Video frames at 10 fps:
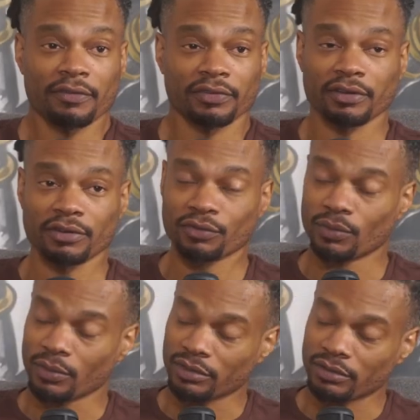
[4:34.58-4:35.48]
figured if you
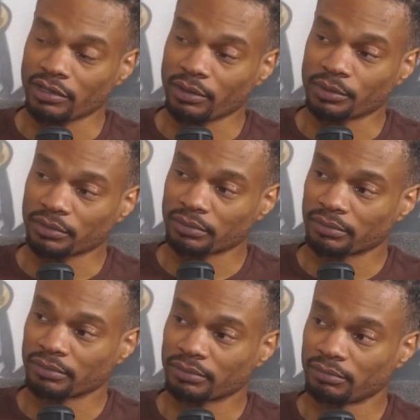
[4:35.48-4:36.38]
weren't, you'd tell me
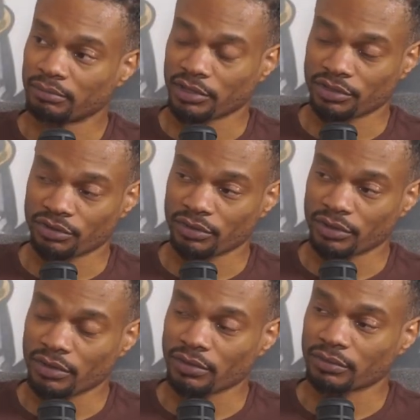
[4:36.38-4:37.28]
because you're an
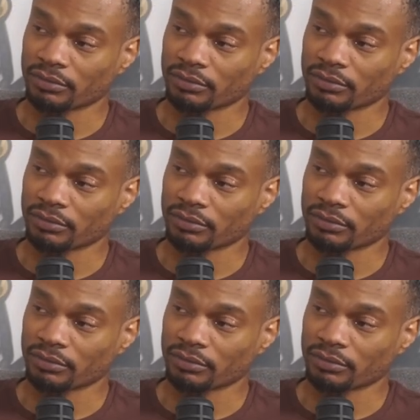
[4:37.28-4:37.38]
adult